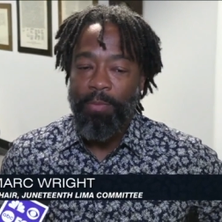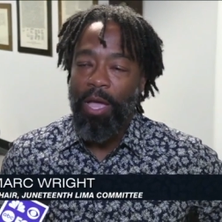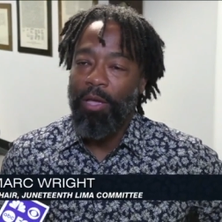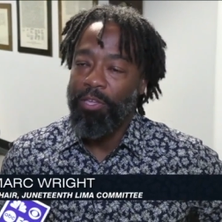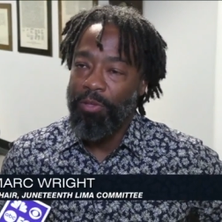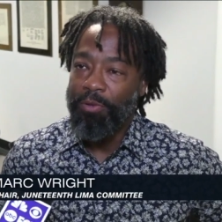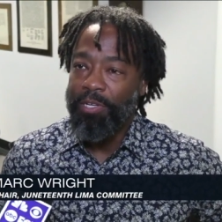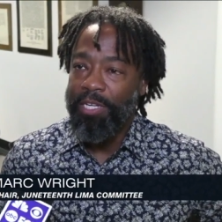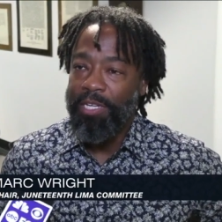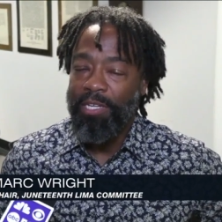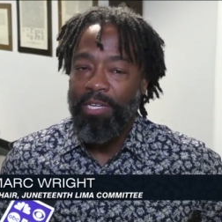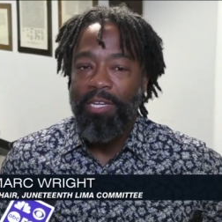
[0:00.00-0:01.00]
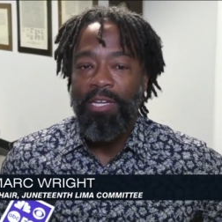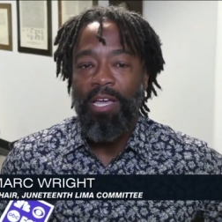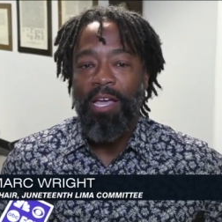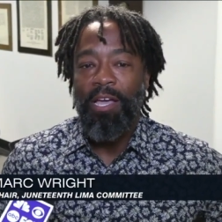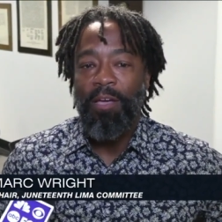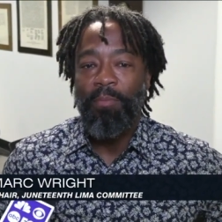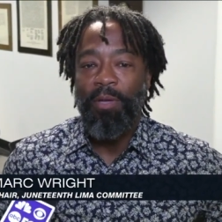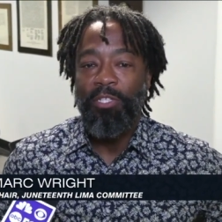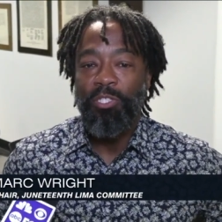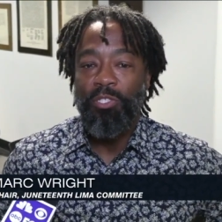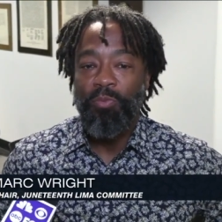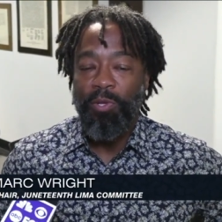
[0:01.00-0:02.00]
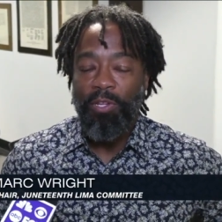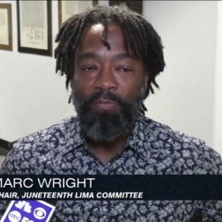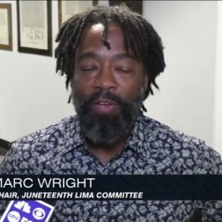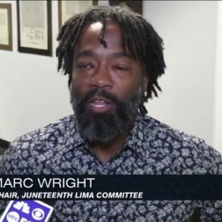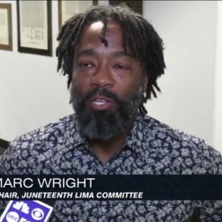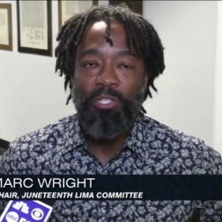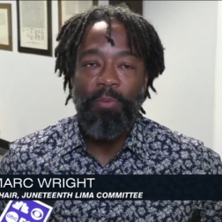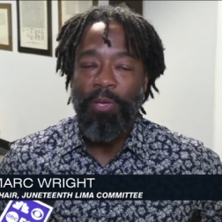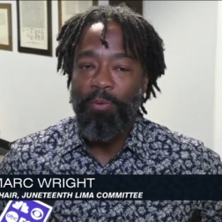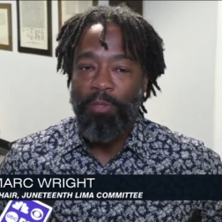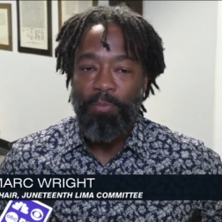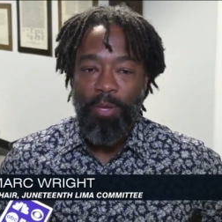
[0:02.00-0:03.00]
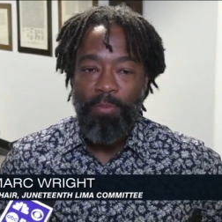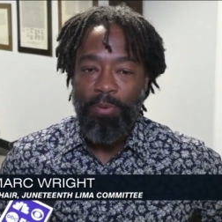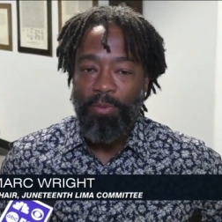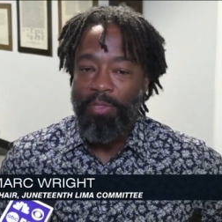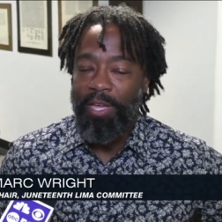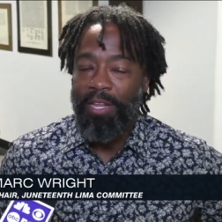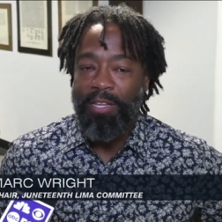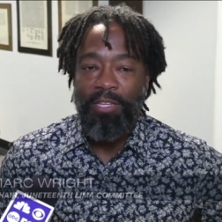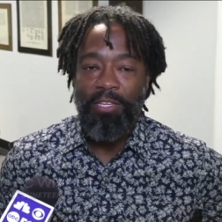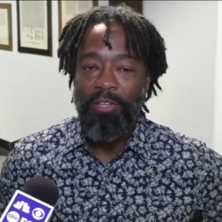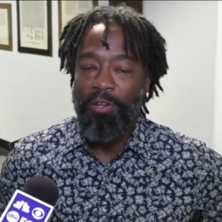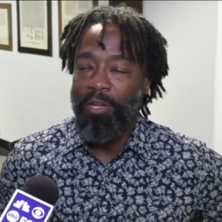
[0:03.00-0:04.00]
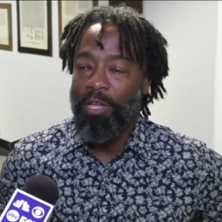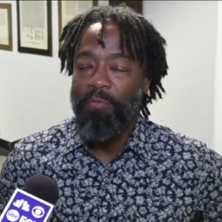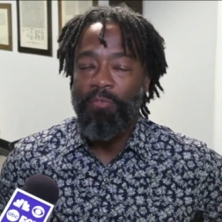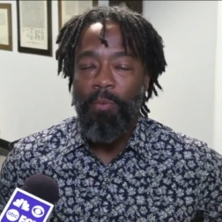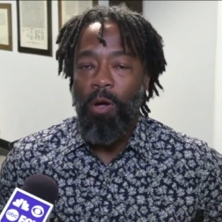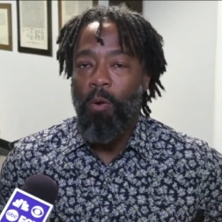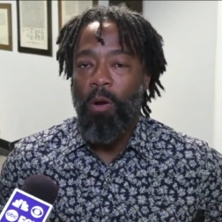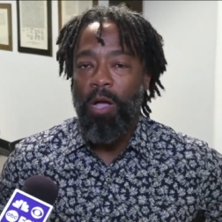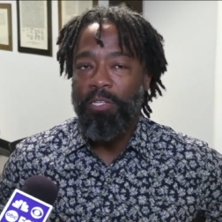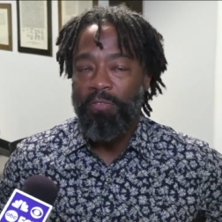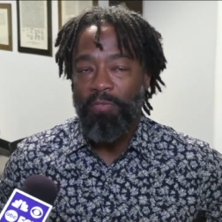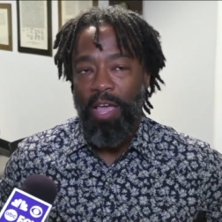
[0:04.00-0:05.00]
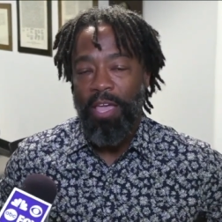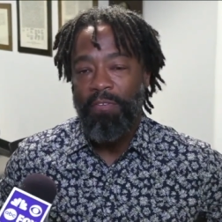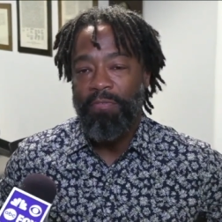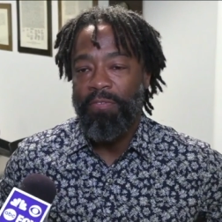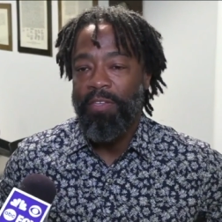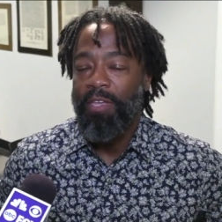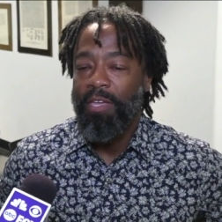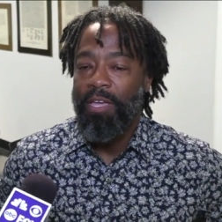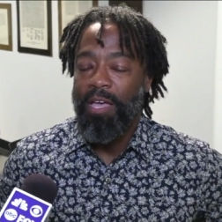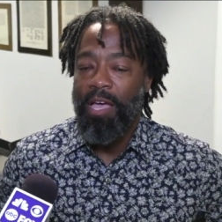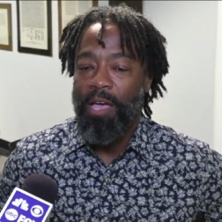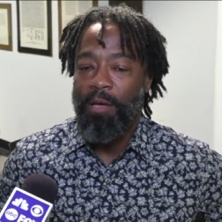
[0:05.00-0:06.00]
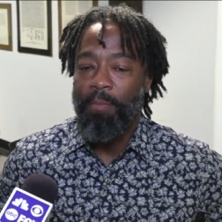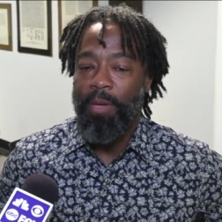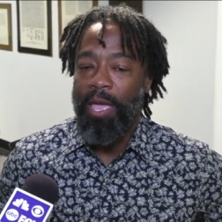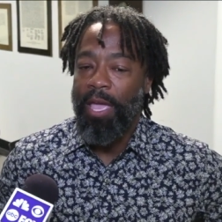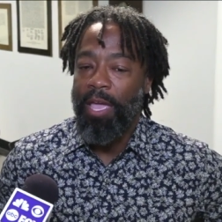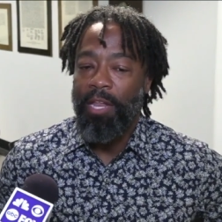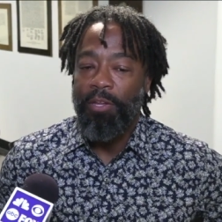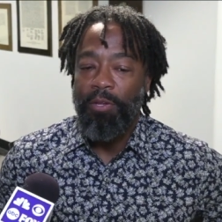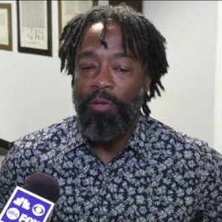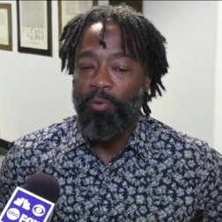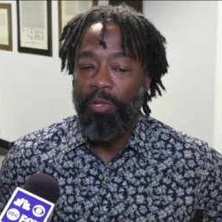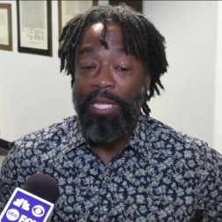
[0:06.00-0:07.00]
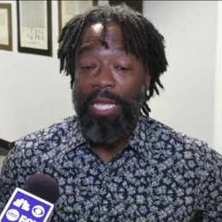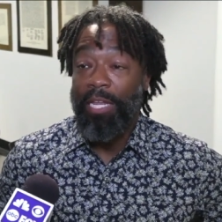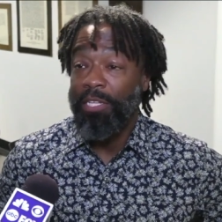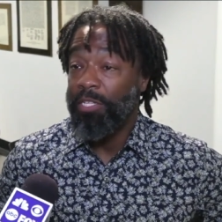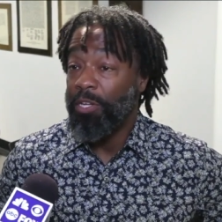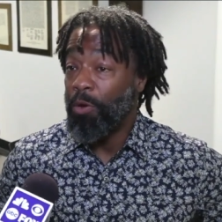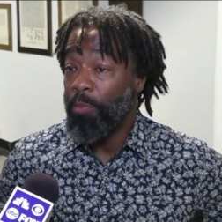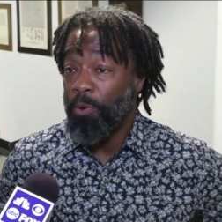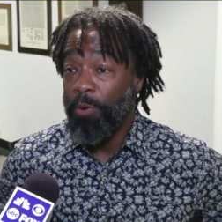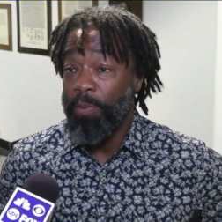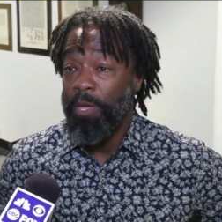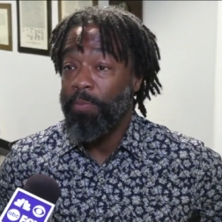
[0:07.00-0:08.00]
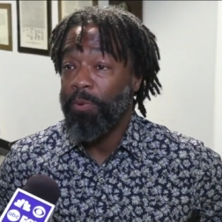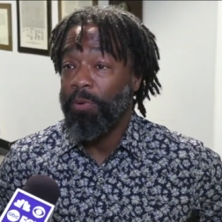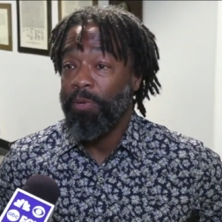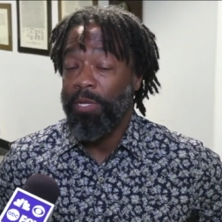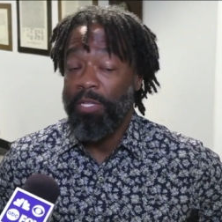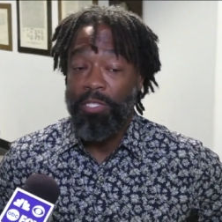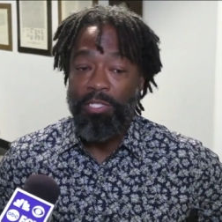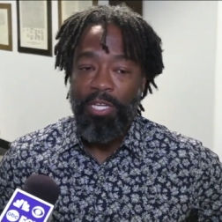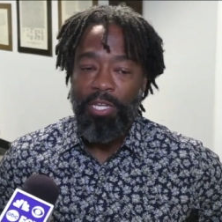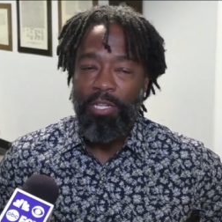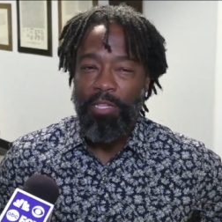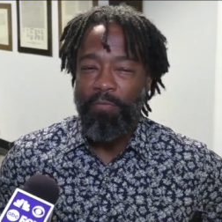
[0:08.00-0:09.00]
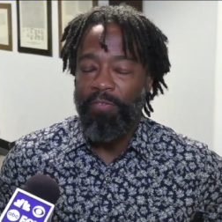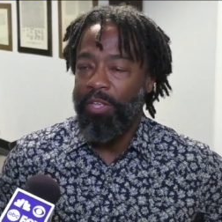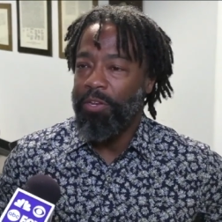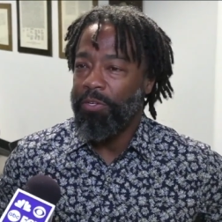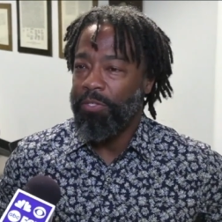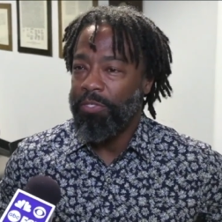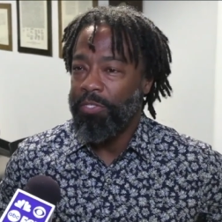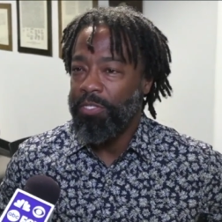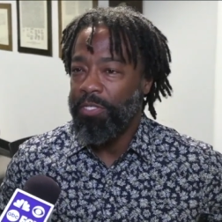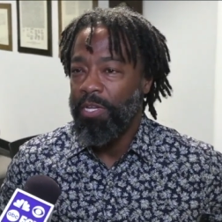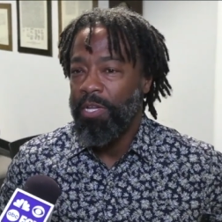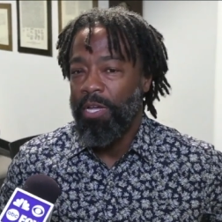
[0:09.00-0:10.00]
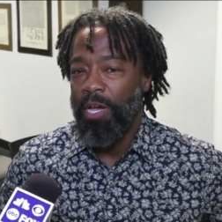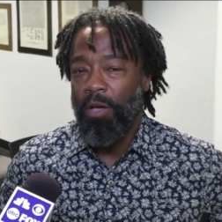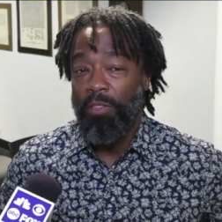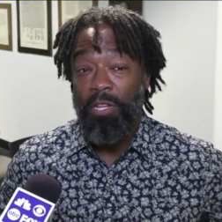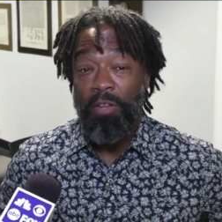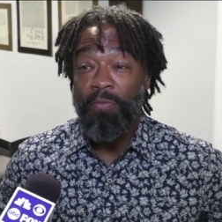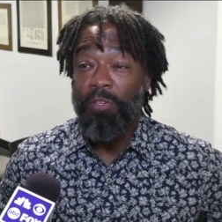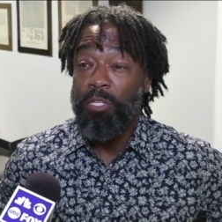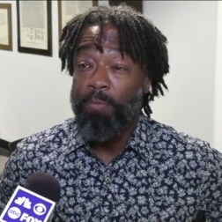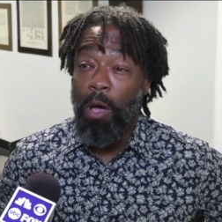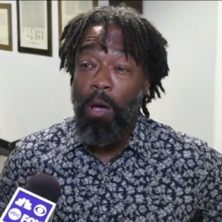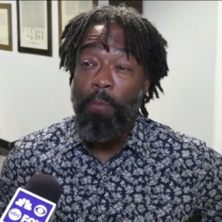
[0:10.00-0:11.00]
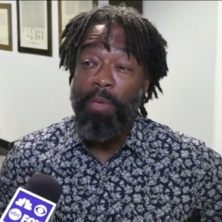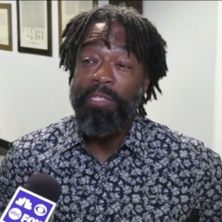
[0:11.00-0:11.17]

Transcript: it's about unity um, and just really fellowshipping with people that you know come from all walks of life, um, and, and really getting to know more people and seeing the vendors, all the different small